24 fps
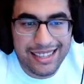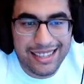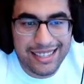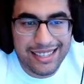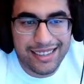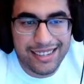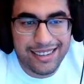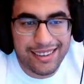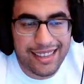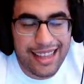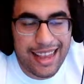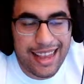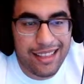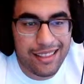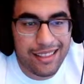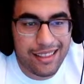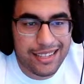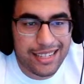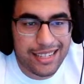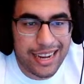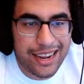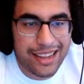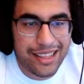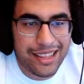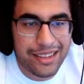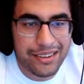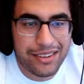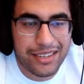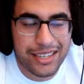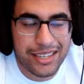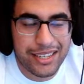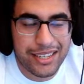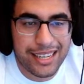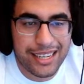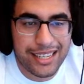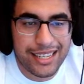to allow this download to
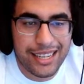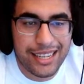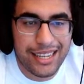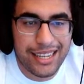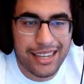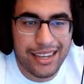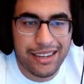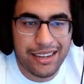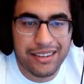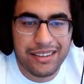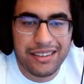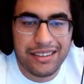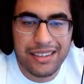continue.